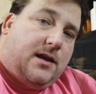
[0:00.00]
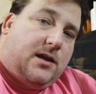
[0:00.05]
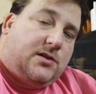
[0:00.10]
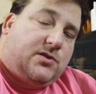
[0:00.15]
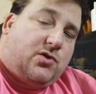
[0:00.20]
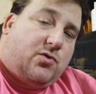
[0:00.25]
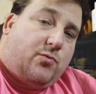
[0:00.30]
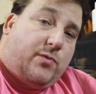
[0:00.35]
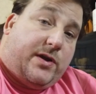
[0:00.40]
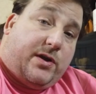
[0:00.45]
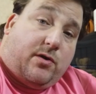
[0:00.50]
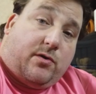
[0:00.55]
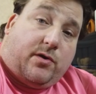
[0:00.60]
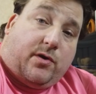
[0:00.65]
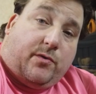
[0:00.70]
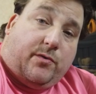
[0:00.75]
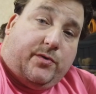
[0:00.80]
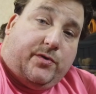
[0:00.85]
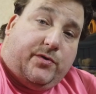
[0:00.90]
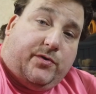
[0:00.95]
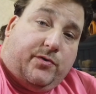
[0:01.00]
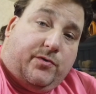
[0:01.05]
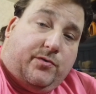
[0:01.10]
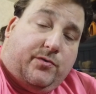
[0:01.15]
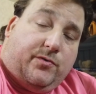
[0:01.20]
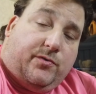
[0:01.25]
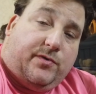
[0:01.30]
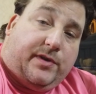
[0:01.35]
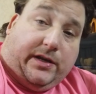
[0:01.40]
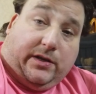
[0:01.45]
So we are going
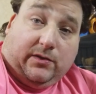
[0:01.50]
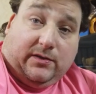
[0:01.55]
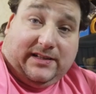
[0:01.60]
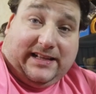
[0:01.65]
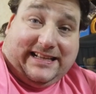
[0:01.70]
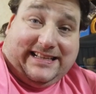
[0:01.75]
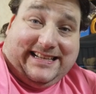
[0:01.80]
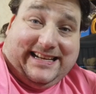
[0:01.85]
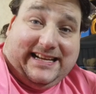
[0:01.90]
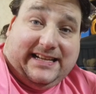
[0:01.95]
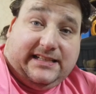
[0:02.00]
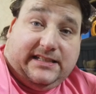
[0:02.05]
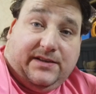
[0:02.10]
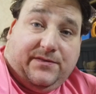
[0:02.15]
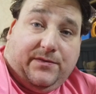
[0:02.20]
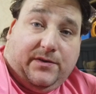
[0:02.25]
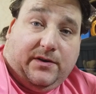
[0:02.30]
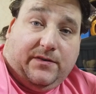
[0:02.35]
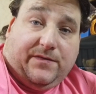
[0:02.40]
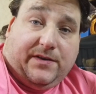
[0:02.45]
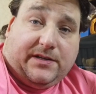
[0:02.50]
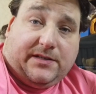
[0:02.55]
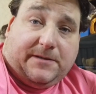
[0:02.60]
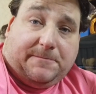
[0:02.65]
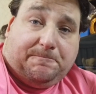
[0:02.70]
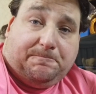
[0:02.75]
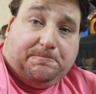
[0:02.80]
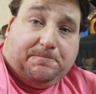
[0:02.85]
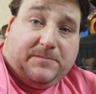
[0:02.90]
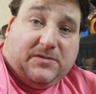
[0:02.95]
to take a look at that today and see if we can fix it.
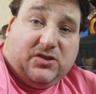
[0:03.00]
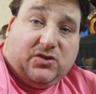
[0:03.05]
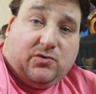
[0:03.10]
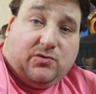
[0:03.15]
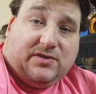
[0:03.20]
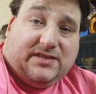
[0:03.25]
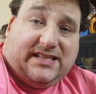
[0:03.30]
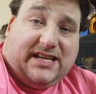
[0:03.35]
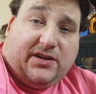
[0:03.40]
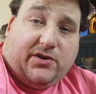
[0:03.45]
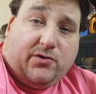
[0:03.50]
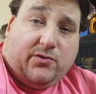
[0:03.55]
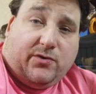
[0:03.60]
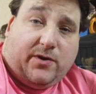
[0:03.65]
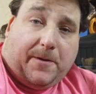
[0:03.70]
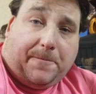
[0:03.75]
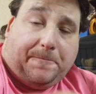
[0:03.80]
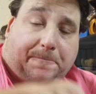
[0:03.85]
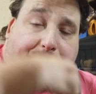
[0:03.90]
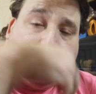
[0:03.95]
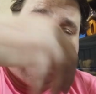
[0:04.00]
So stay tuned.